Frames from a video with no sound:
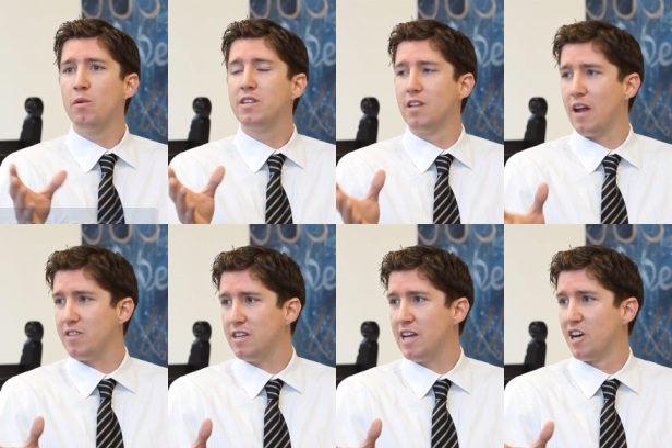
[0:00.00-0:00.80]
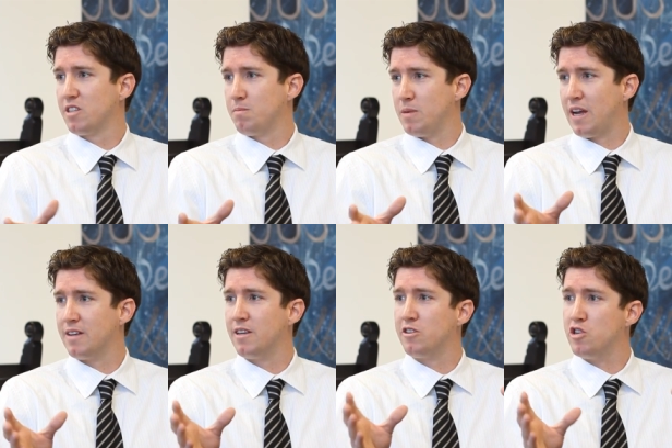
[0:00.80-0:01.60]
release a lot of details
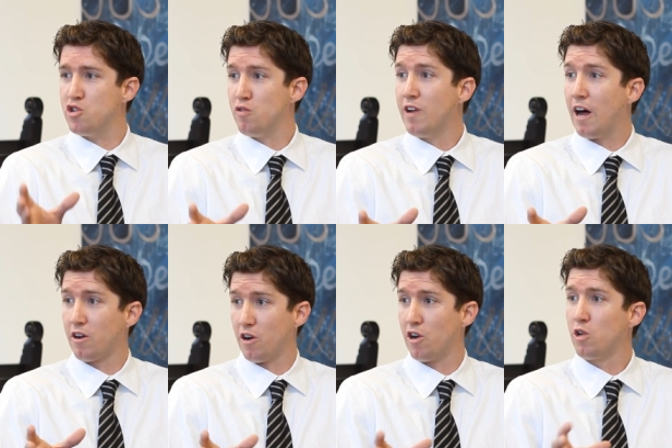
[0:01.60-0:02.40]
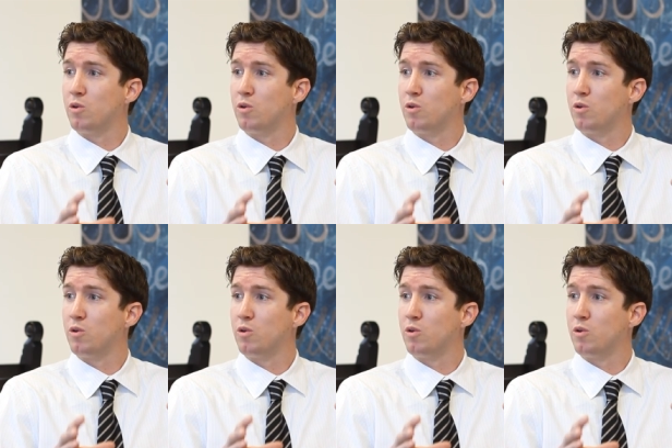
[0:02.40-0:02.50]
because there's a juvenile girl who